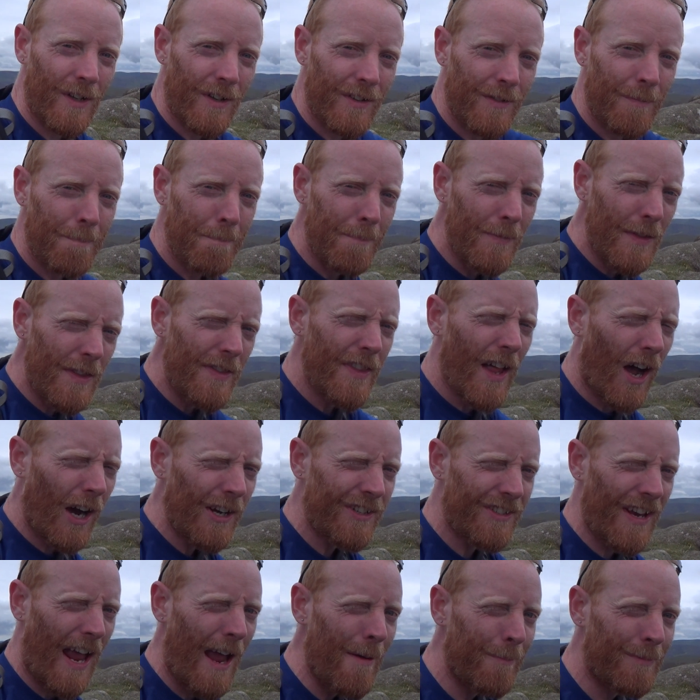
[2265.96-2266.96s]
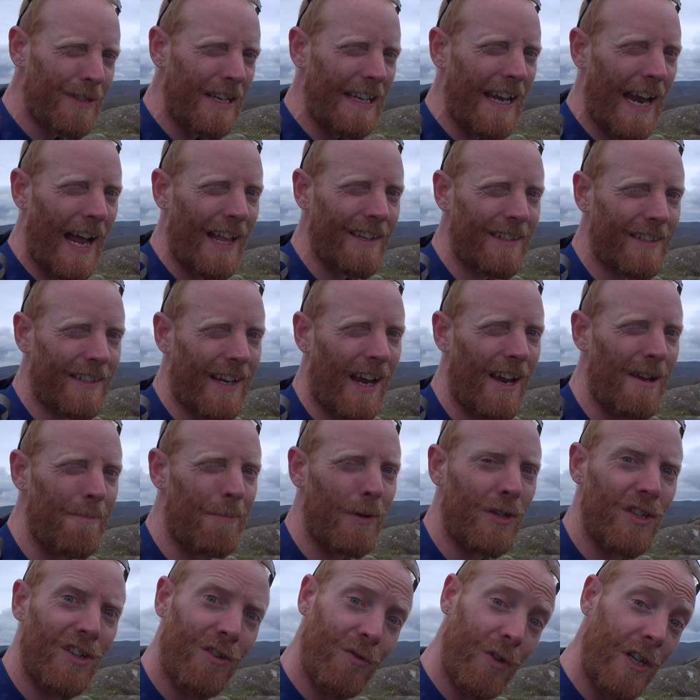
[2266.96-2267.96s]
It's a nice empty landscape,
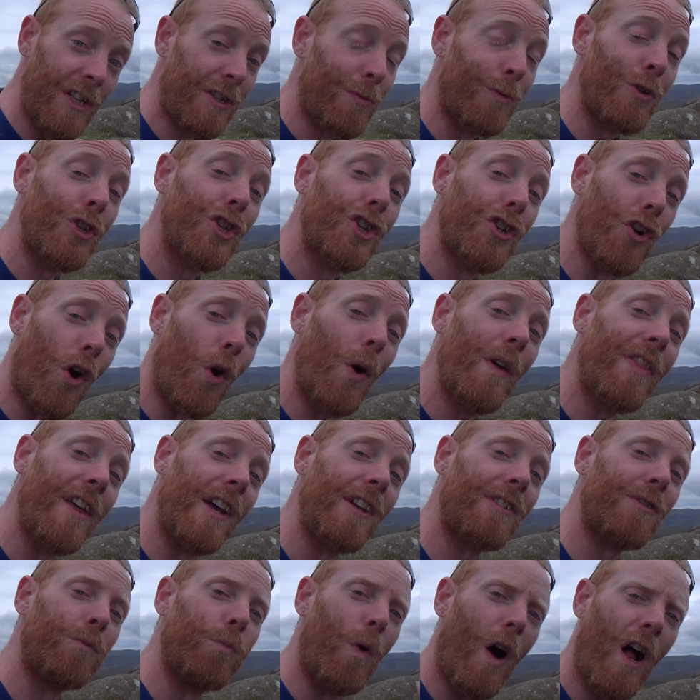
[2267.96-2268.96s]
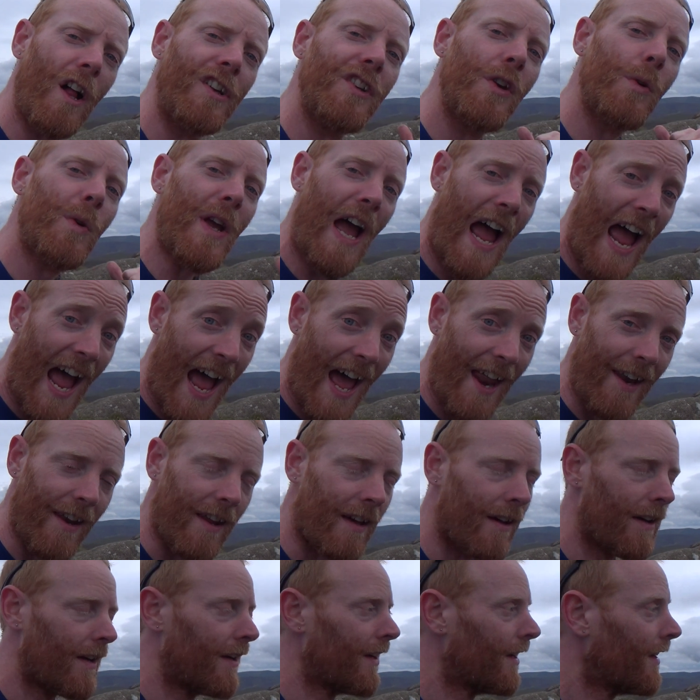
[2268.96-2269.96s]
but you need to enjoy this while you
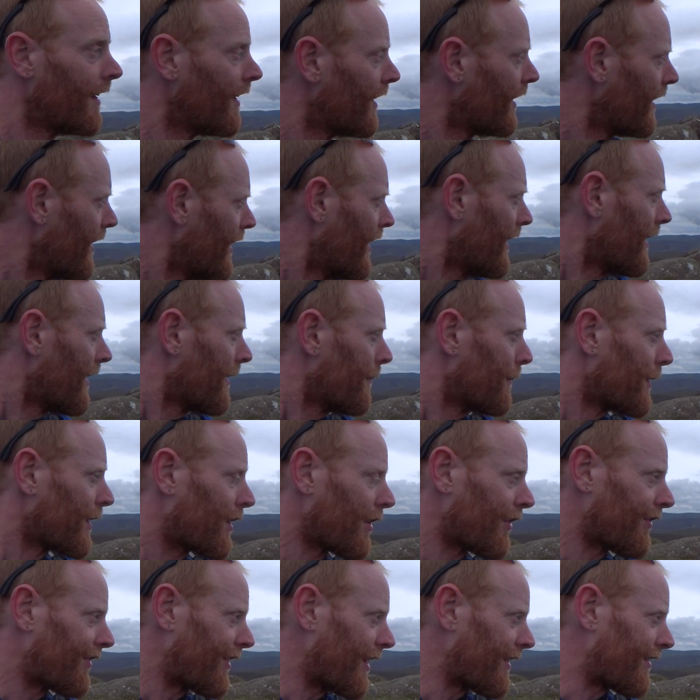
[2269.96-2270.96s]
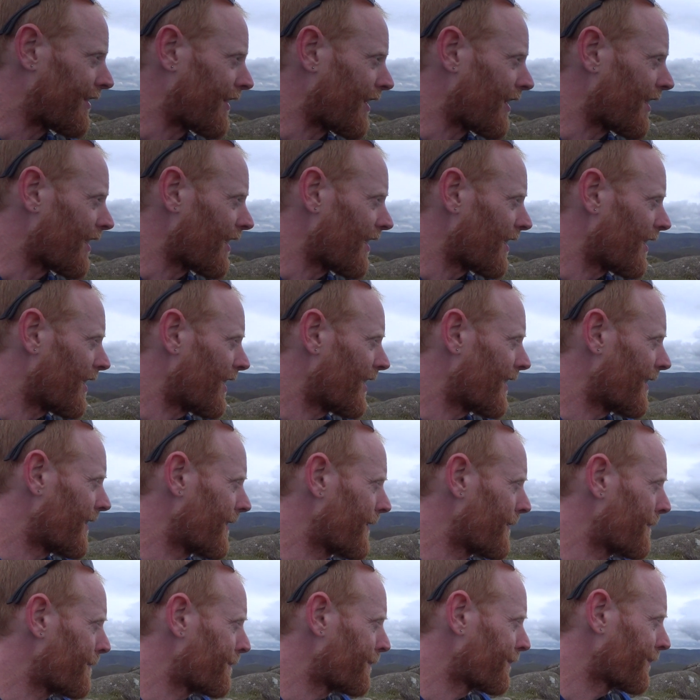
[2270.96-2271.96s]
can, because there's an
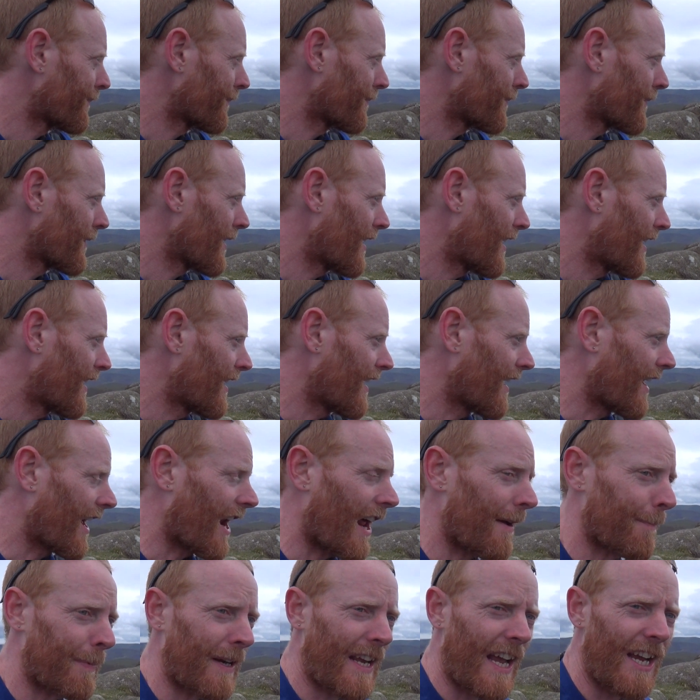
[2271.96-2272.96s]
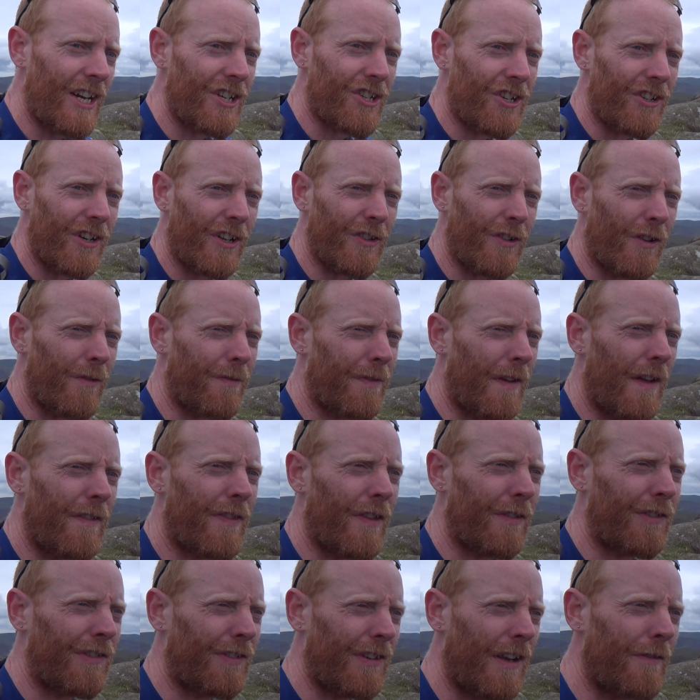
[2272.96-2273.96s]
application, I don't know
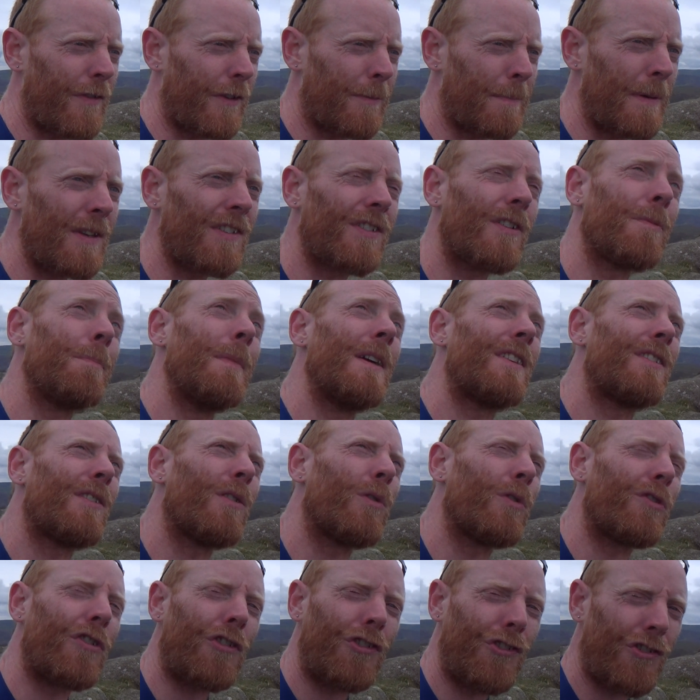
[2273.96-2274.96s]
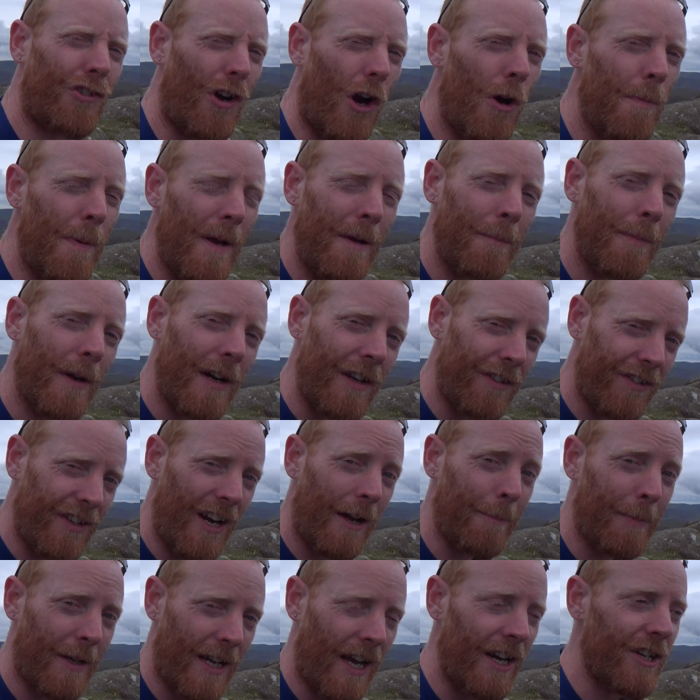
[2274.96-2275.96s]
if it's been submitted or just scoping, but there's
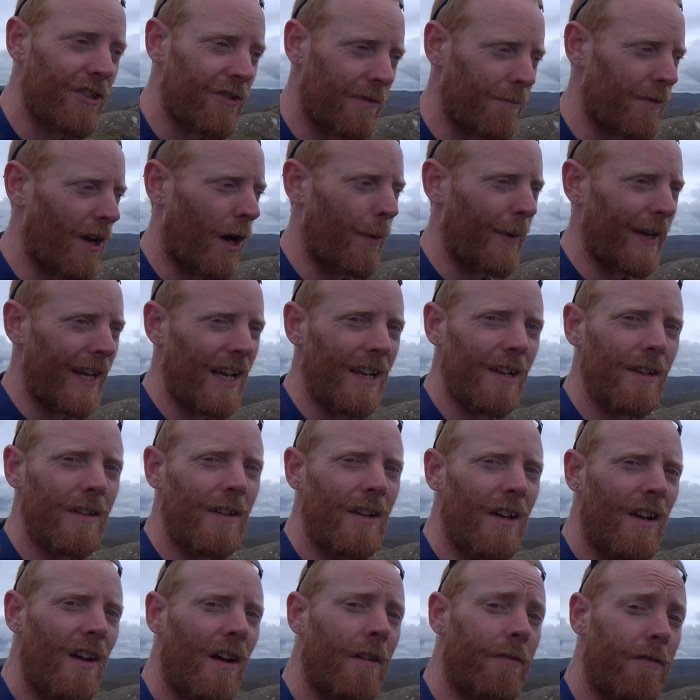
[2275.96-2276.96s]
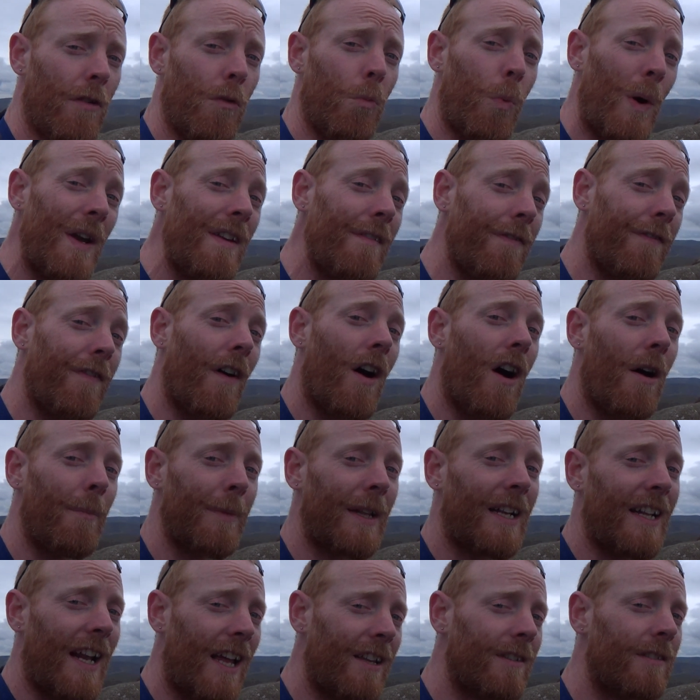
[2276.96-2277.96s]
an application going in for a wind
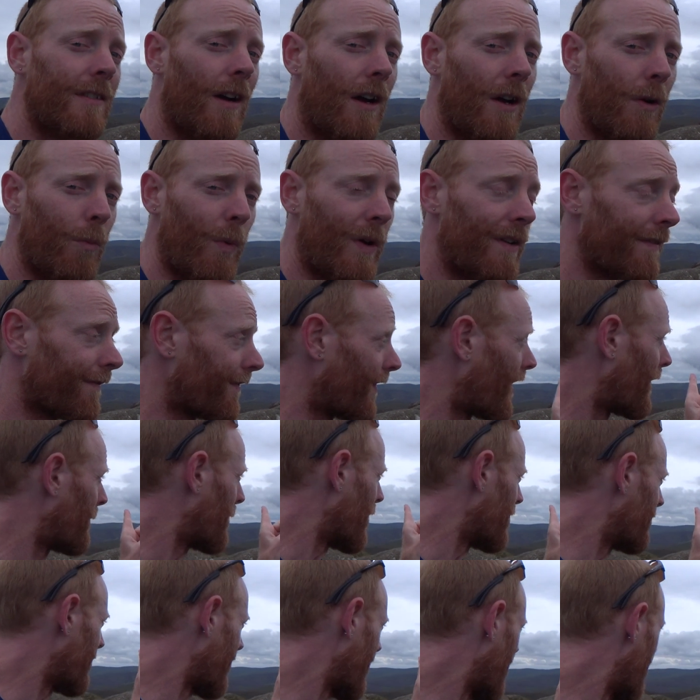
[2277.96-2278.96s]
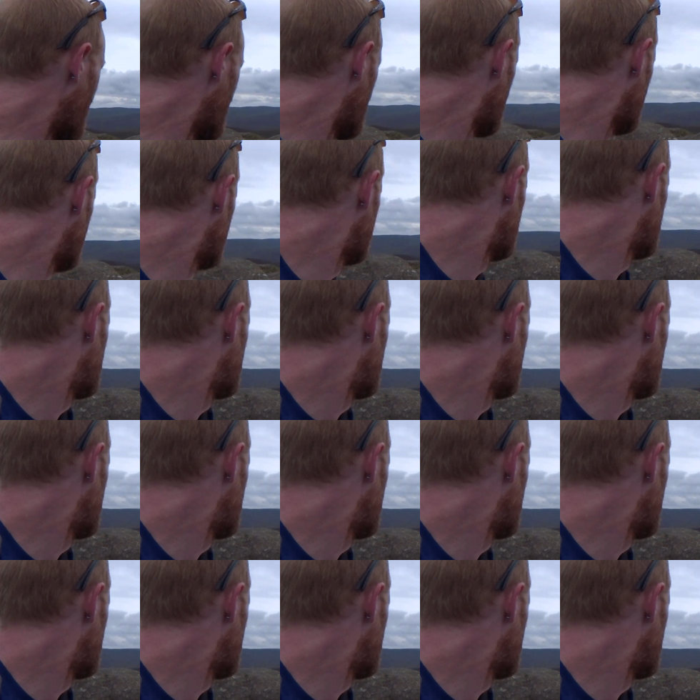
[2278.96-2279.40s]
farm, the Glendy wind farm over there,